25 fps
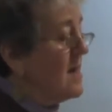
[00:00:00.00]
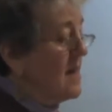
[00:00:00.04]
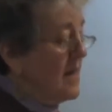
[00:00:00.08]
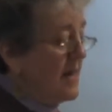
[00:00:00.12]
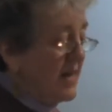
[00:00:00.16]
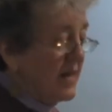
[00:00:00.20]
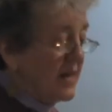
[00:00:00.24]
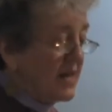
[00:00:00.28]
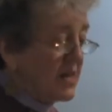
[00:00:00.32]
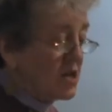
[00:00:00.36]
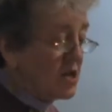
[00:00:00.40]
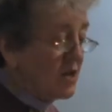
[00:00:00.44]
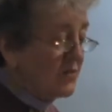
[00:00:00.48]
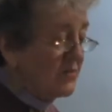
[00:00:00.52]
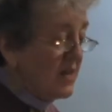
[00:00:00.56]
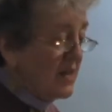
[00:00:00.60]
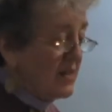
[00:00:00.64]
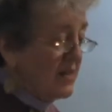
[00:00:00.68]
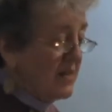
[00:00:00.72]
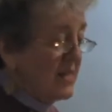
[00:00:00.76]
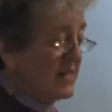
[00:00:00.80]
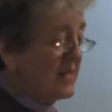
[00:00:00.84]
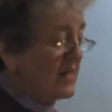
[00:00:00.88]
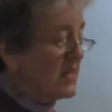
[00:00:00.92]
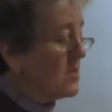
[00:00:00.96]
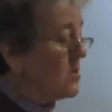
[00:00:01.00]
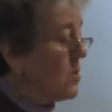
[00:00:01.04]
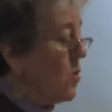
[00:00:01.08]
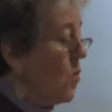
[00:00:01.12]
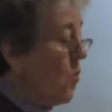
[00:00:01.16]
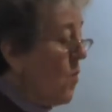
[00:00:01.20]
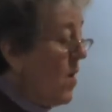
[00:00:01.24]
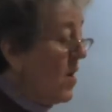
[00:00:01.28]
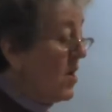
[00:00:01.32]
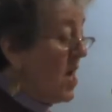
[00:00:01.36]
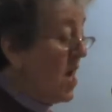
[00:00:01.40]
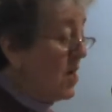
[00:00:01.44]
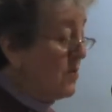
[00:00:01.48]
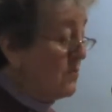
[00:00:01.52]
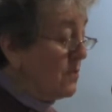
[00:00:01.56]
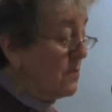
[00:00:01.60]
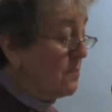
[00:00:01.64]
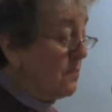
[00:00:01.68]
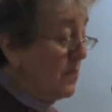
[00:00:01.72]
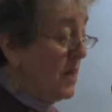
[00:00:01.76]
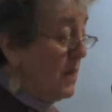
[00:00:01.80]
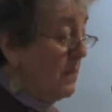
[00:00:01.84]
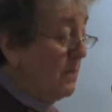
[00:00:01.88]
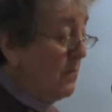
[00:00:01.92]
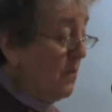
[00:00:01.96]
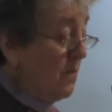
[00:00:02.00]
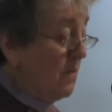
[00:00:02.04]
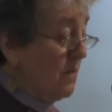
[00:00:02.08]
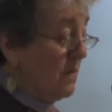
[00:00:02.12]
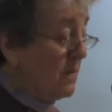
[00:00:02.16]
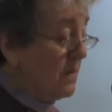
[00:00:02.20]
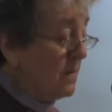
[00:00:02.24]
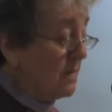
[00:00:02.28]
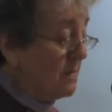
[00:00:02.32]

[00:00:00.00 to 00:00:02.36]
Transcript: and killed at least 100 people.